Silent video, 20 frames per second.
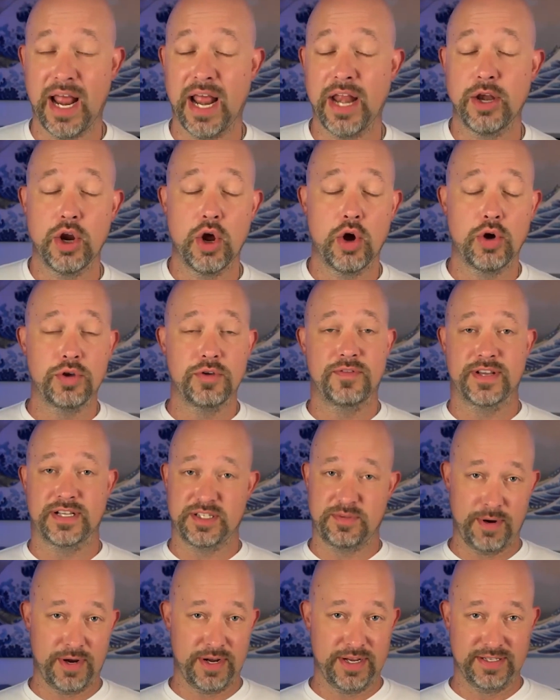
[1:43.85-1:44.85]
I know you've
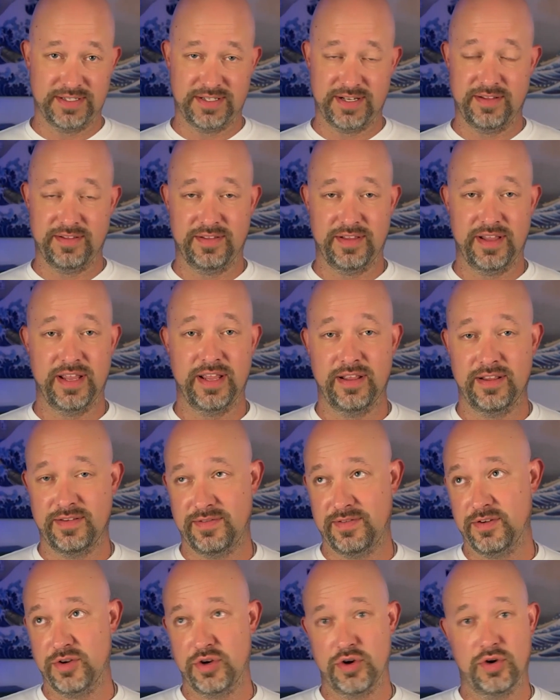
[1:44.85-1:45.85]
experienced
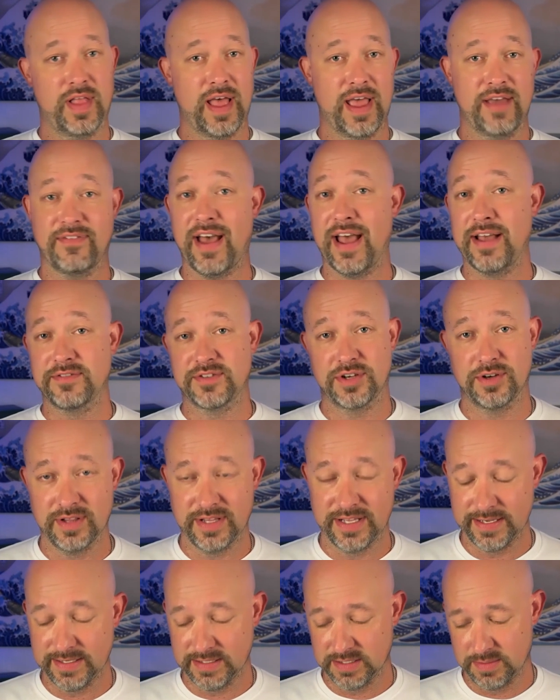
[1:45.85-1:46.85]
this in your life. I've
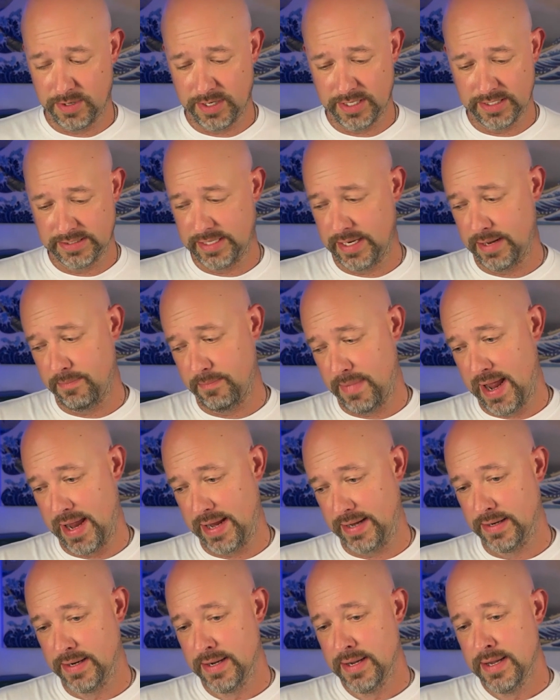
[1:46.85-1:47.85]
certainly experienced it in
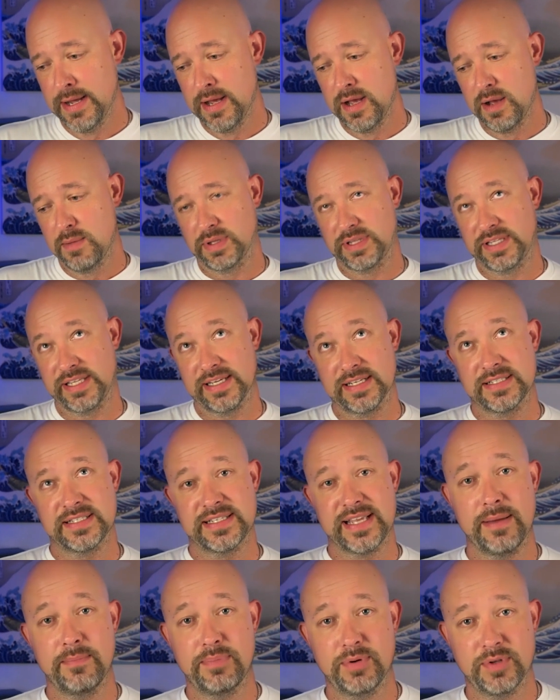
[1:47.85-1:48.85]
mine. But the
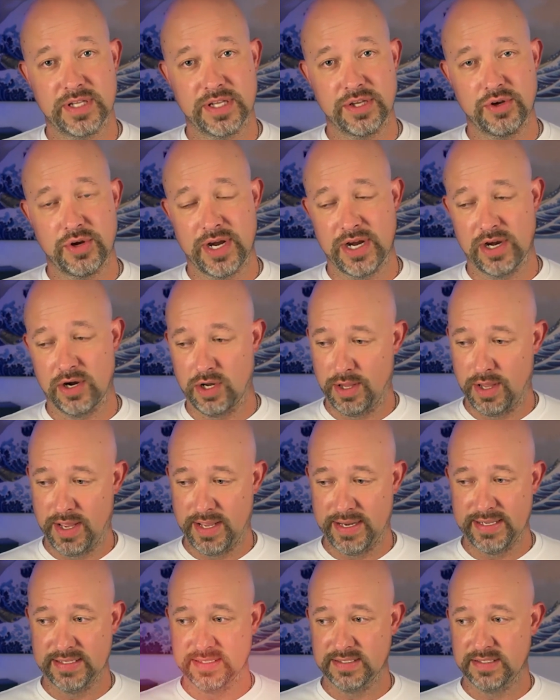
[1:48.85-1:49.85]
example that you hear a
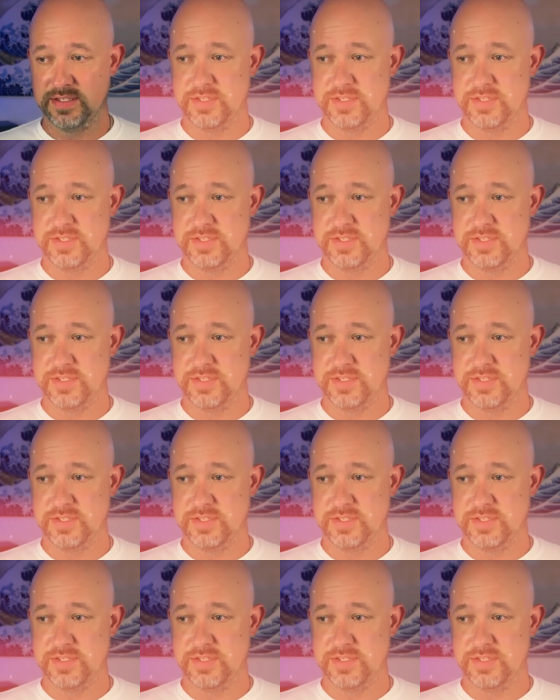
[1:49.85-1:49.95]
lot is